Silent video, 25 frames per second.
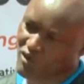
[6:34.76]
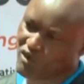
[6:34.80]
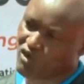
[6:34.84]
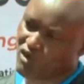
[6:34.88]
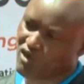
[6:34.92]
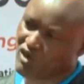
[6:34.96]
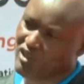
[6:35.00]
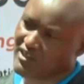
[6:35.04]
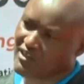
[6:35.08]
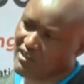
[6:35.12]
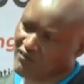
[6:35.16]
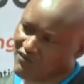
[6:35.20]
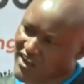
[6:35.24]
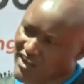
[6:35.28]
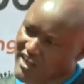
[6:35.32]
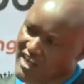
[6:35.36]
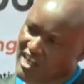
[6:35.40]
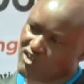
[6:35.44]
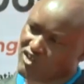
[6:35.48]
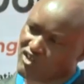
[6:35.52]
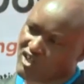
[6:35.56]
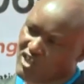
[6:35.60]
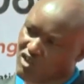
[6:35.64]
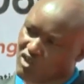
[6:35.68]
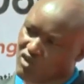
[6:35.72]
what you call the
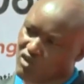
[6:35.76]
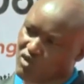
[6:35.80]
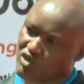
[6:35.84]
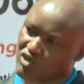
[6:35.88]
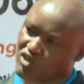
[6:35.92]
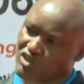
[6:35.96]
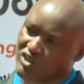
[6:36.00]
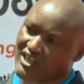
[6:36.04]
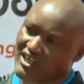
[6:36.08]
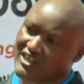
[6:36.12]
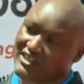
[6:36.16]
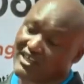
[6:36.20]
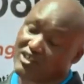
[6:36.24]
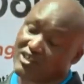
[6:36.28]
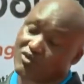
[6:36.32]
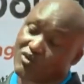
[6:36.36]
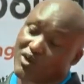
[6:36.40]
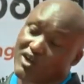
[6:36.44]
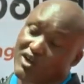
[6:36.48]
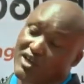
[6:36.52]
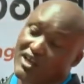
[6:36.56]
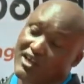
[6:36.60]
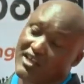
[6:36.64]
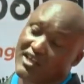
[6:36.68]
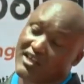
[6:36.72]
financial inclusion. And
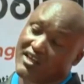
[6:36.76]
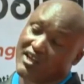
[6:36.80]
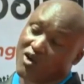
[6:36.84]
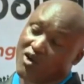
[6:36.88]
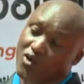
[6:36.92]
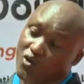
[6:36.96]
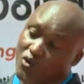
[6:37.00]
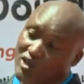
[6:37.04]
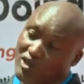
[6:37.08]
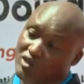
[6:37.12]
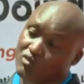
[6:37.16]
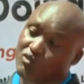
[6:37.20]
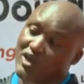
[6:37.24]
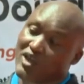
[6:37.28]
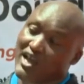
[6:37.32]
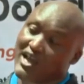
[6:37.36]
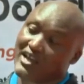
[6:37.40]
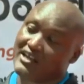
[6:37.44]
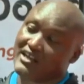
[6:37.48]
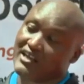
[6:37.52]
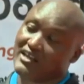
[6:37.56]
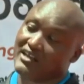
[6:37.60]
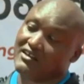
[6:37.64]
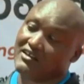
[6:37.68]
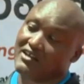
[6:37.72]
that's actually what we
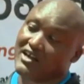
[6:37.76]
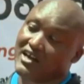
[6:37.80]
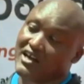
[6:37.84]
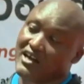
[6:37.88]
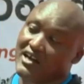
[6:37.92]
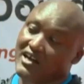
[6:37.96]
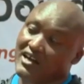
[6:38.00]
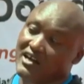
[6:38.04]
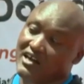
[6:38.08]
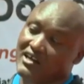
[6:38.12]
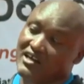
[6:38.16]
are actually